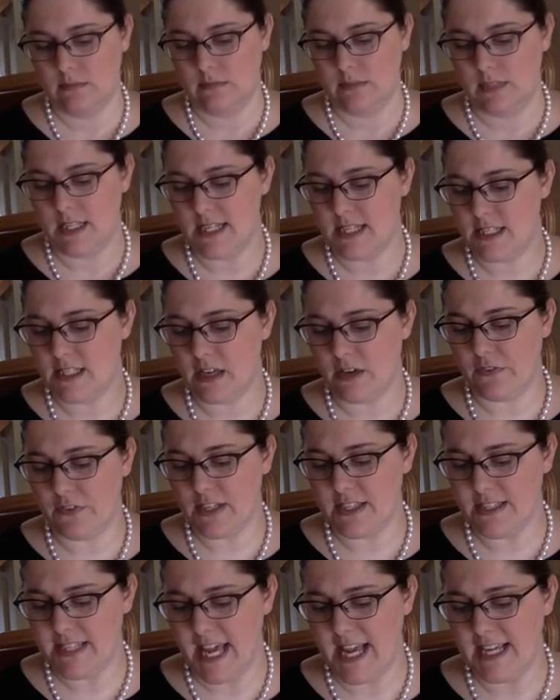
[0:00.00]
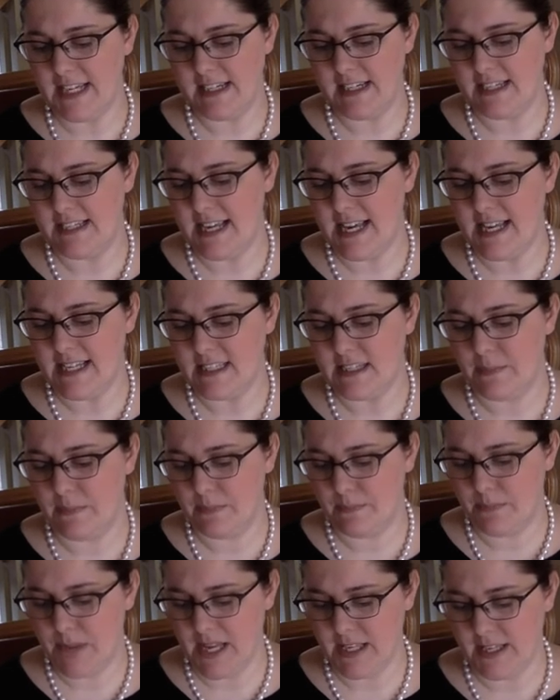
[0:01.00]
The stuff contained in today's
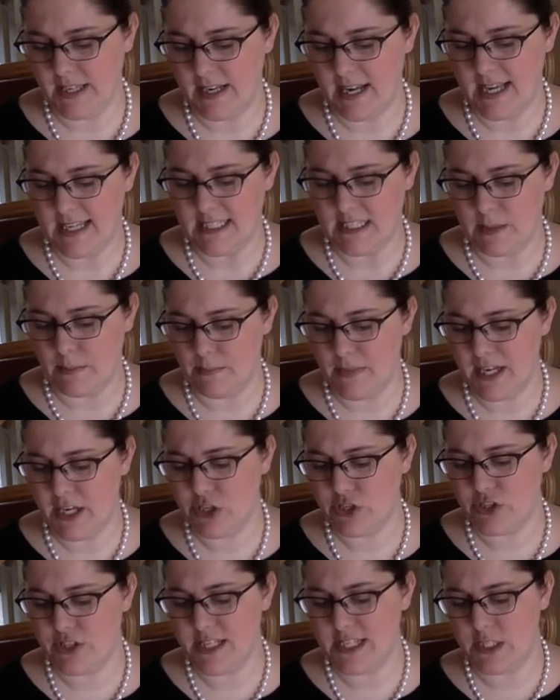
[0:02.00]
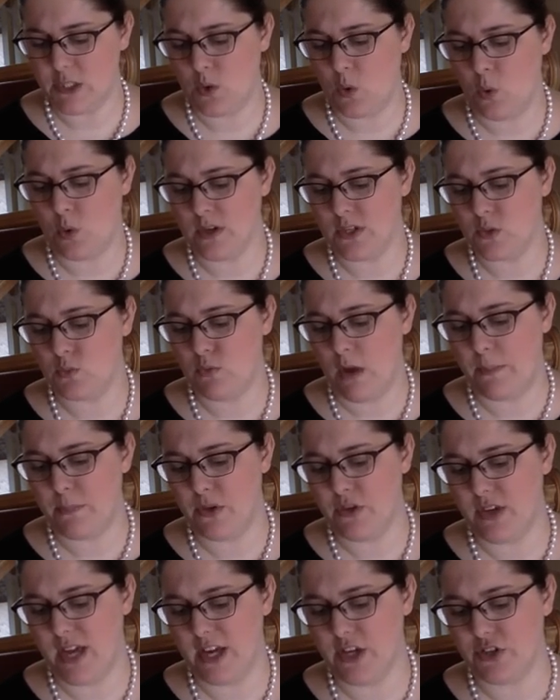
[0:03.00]
opinion has diminished this court's
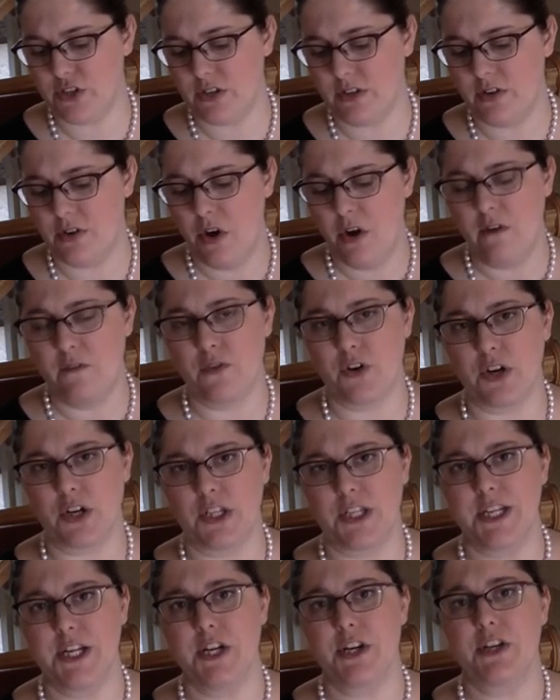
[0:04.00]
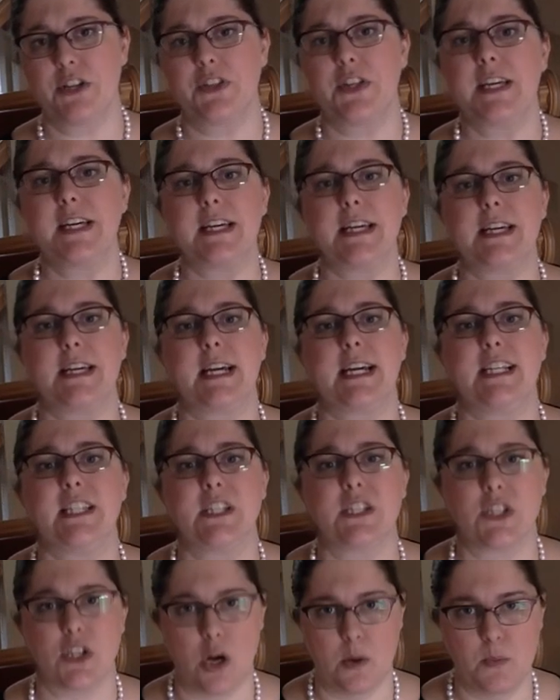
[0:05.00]
reputation for clear thinking and
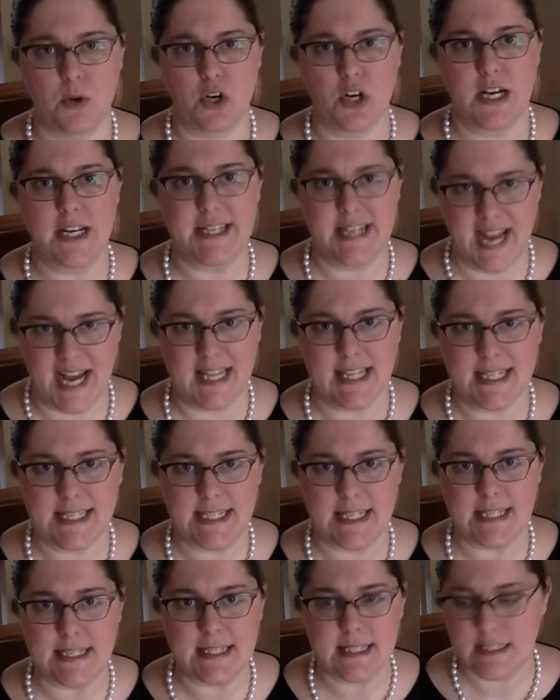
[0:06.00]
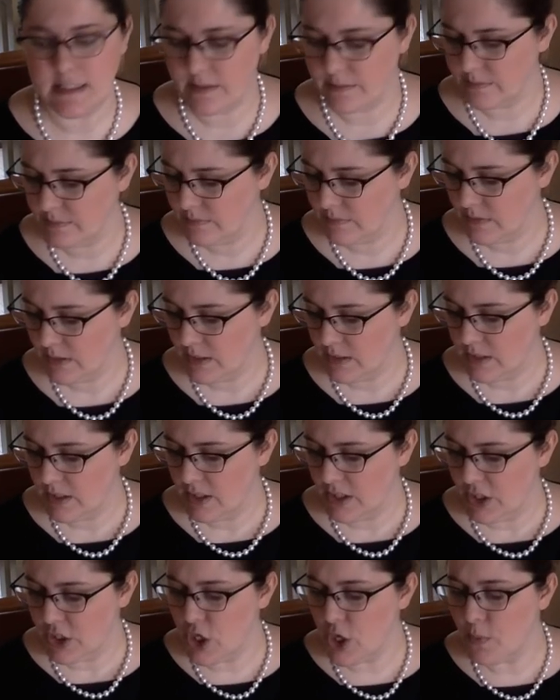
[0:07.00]
sober analysis.
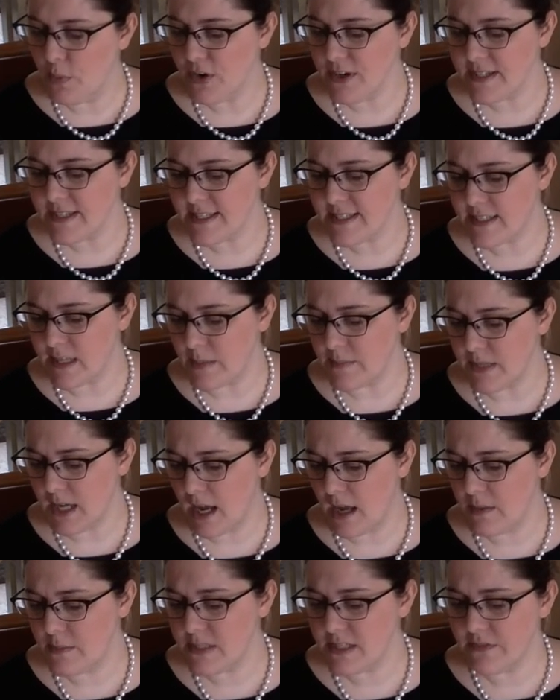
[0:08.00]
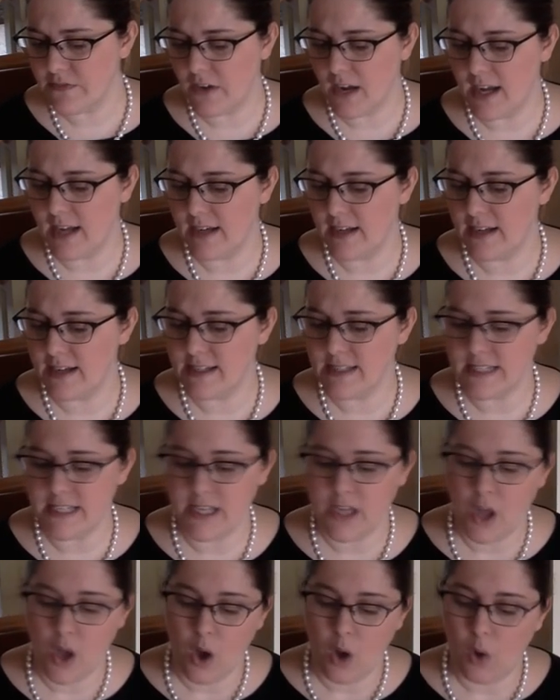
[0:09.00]
Hubris is sometimes defined as
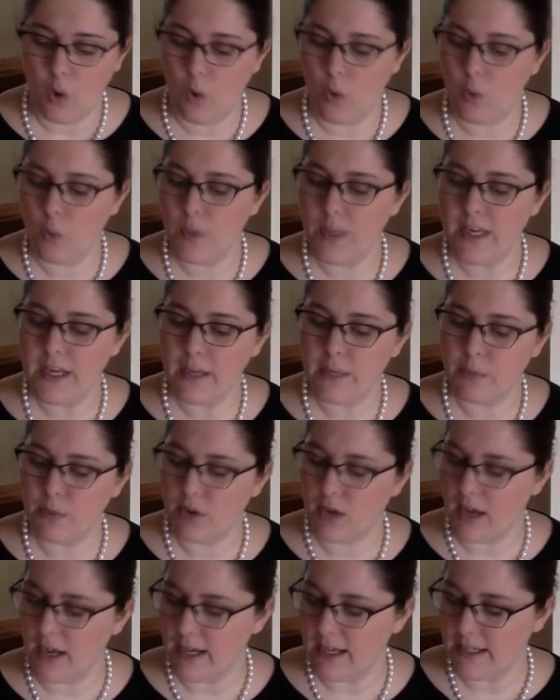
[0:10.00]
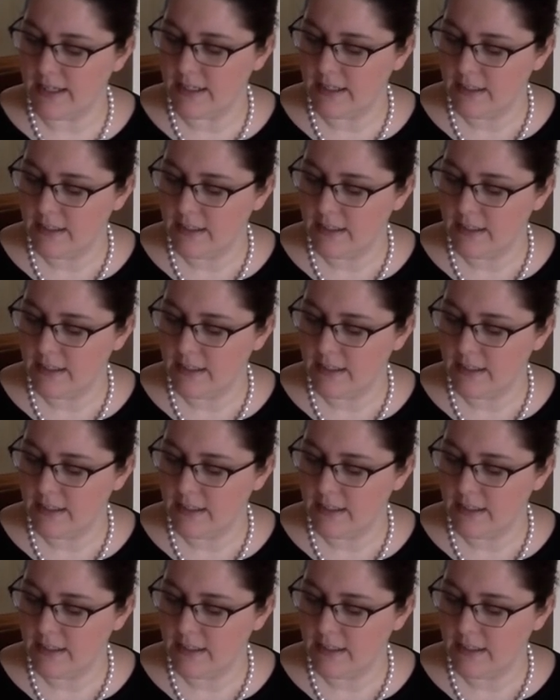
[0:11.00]
the overweening pride,